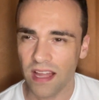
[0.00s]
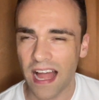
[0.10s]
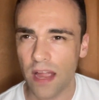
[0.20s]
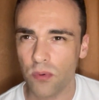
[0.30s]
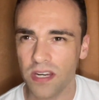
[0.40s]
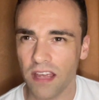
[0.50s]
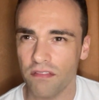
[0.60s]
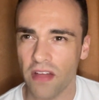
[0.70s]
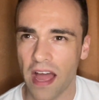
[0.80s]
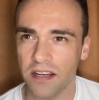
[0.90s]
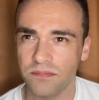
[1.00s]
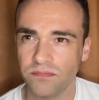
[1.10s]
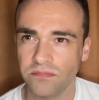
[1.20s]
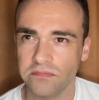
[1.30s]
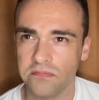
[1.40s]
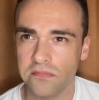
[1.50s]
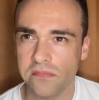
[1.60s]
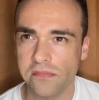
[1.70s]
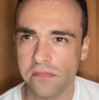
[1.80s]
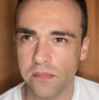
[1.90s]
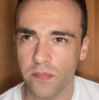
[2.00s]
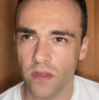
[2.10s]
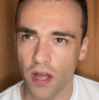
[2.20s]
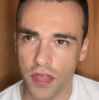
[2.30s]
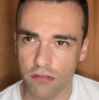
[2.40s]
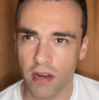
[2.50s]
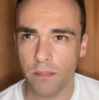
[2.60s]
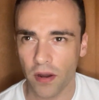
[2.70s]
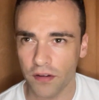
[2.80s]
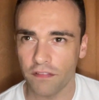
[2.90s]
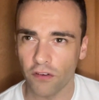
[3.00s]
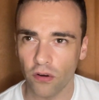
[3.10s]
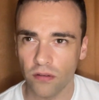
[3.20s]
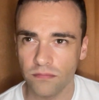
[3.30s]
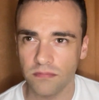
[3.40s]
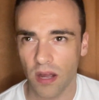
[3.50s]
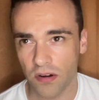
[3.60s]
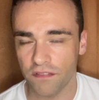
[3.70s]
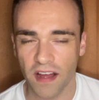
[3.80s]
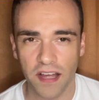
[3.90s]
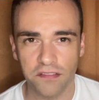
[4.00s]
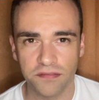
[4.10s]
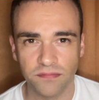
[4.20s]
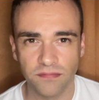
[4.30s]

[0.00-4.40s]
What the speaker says: I would give that a 3.4 out of 5.